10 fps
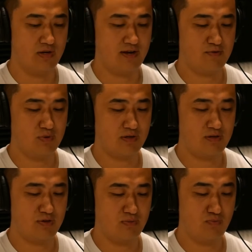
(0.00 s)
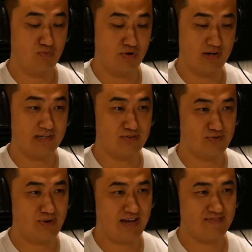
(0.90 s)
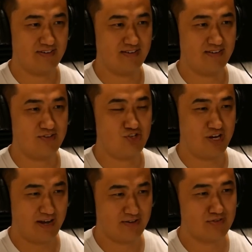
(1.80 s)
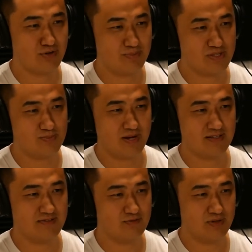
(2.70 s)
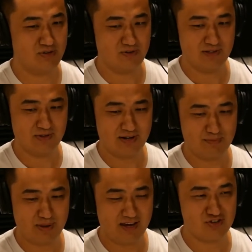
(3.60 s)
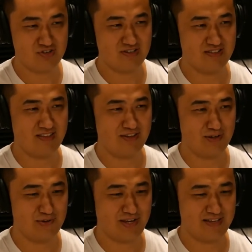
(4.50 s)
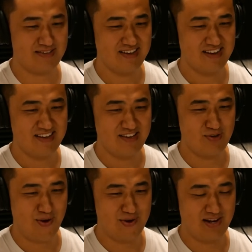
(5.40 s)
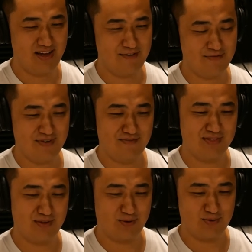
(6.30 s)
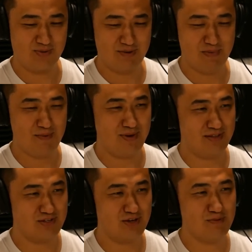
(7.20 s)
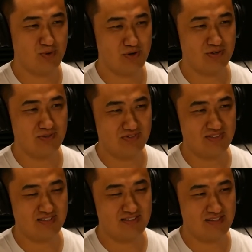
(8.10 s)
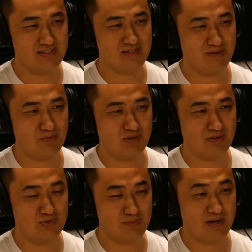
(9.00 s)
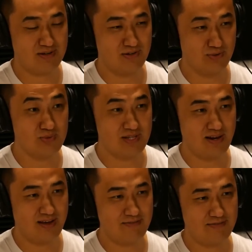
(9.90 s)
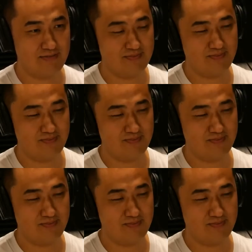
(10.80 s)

in your line of work, you really do have a check on your perspective when you look at a patient yes. and then you look at your own life, even though it might be in turmoil. There's someone who's about yeah. to lose their life.